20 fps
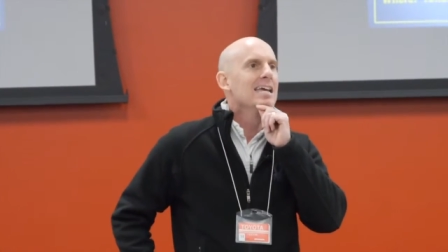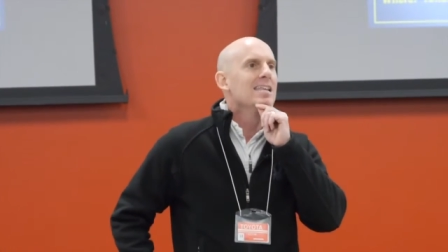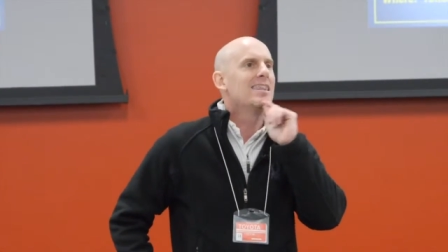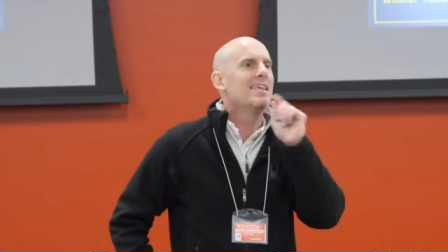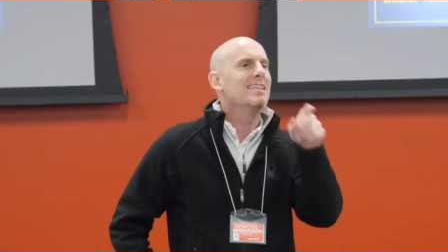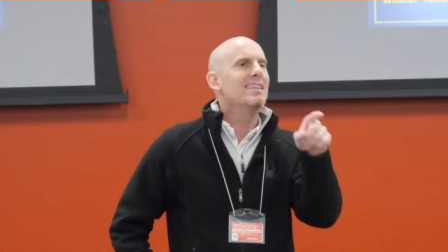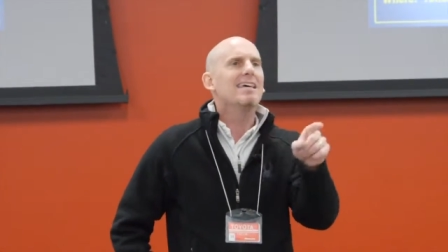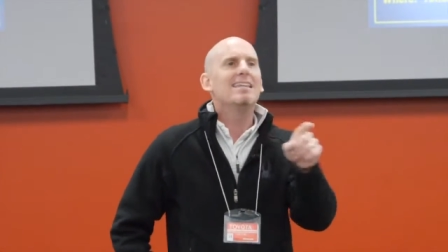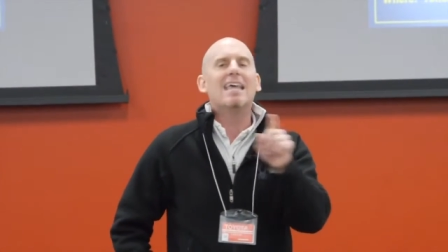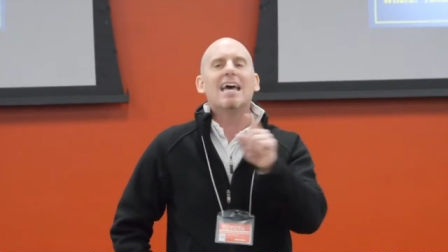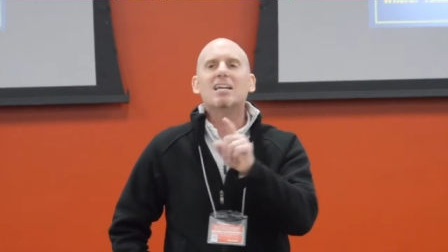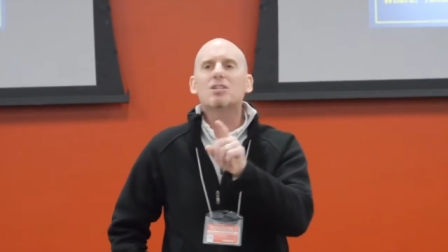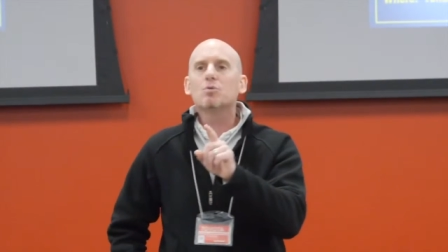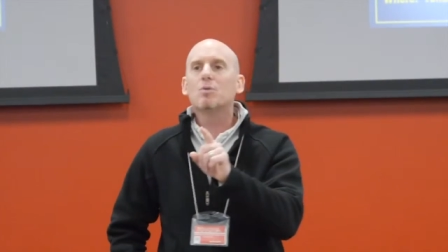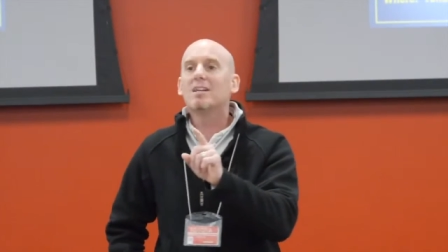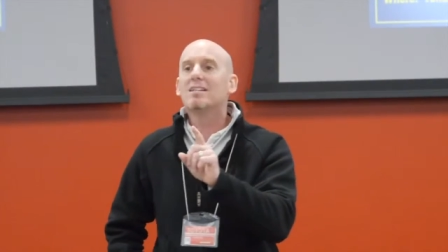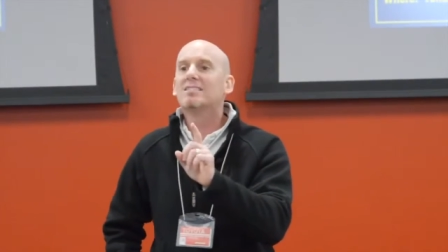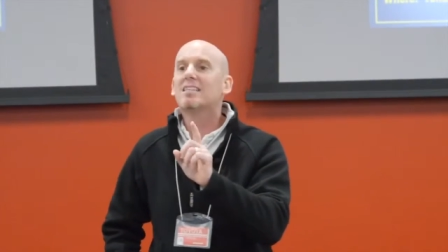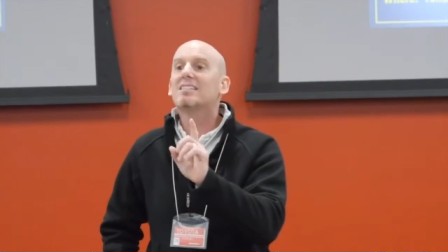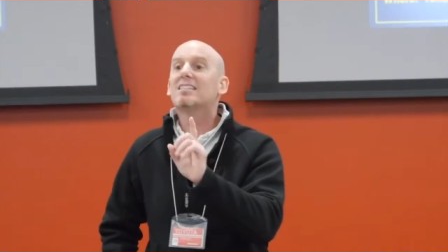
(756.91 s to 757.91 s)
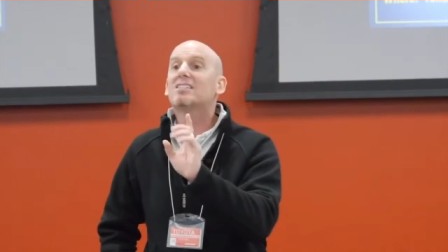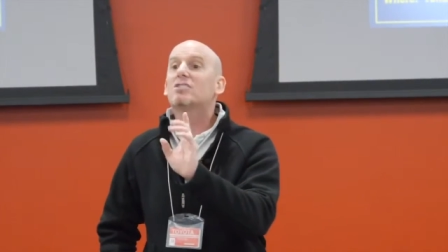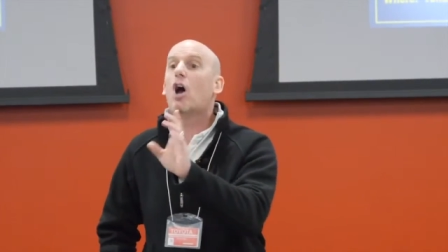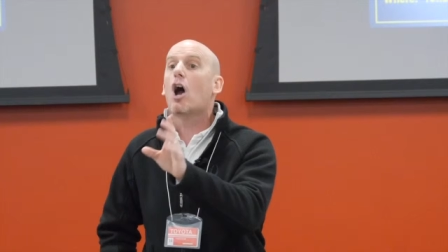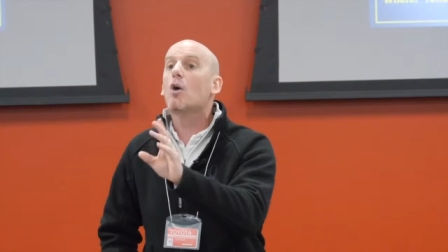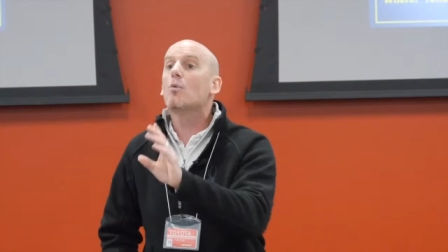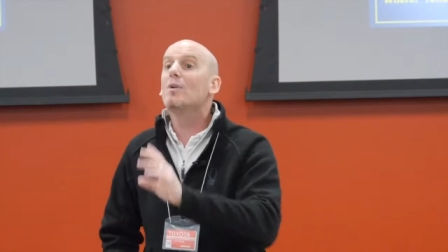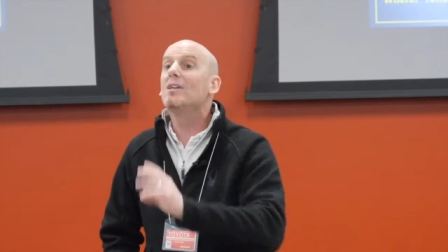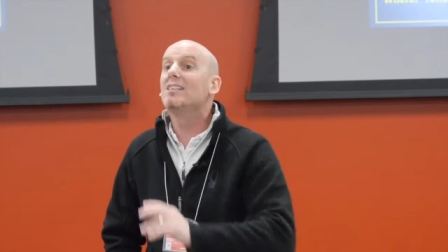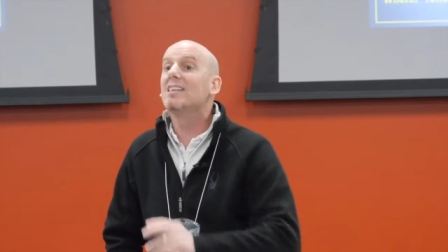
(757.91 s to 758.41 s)
The the next one is this is
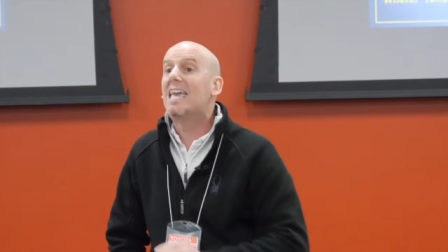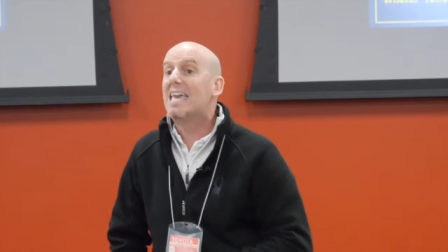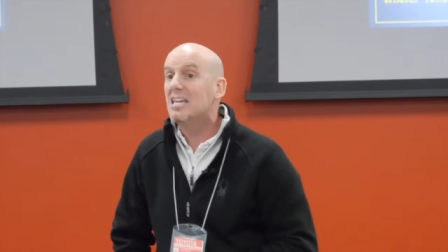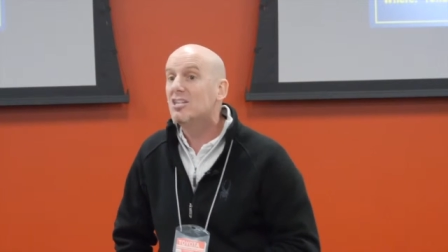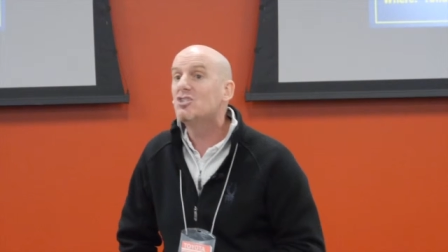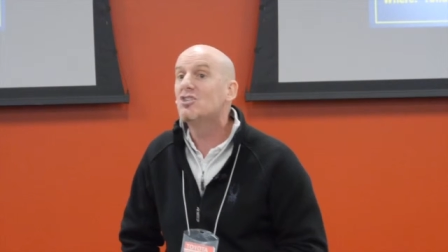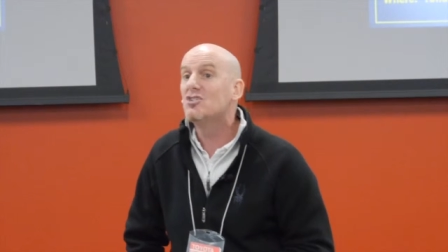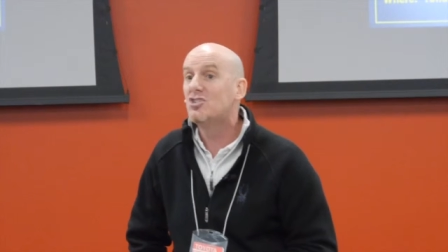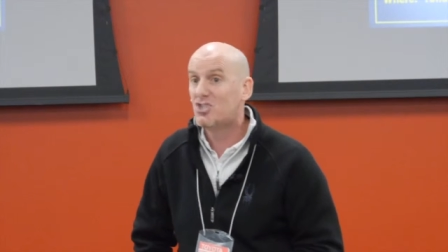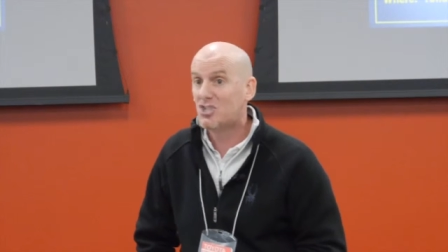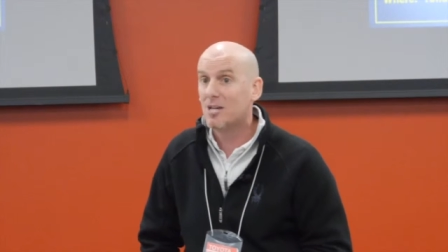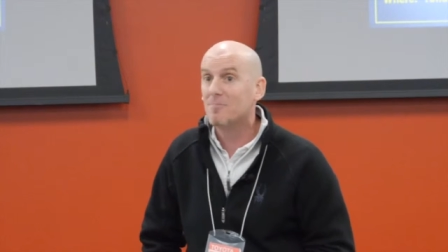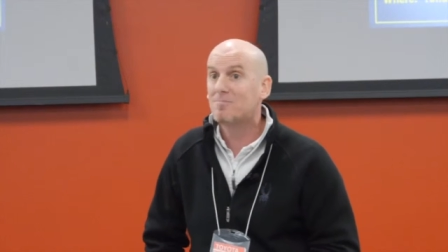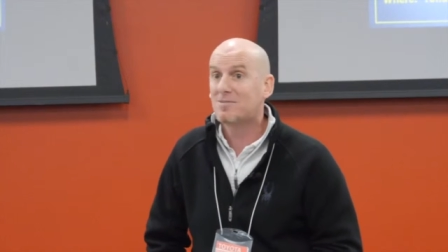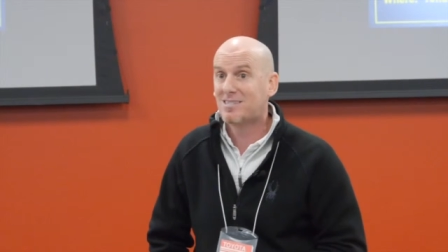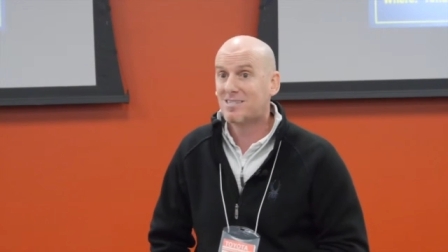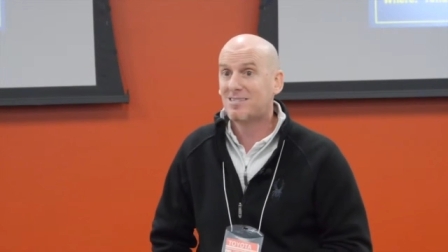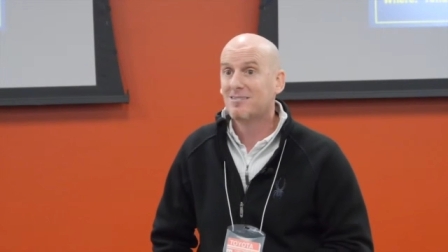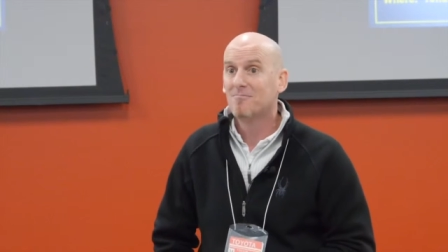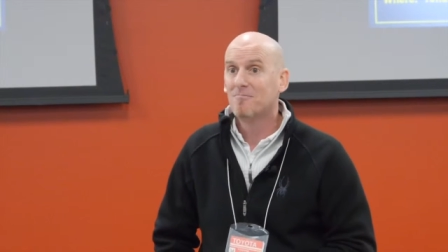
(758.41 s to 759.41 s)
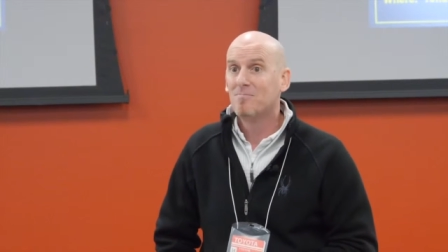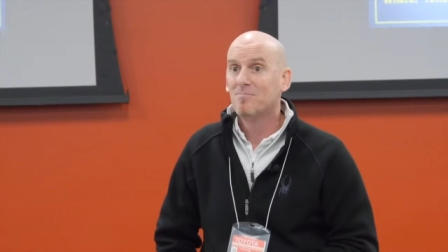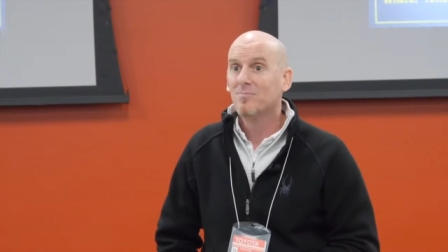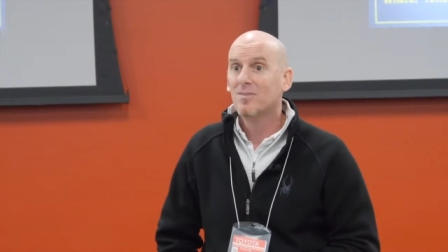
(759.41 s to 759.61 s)
our relationships.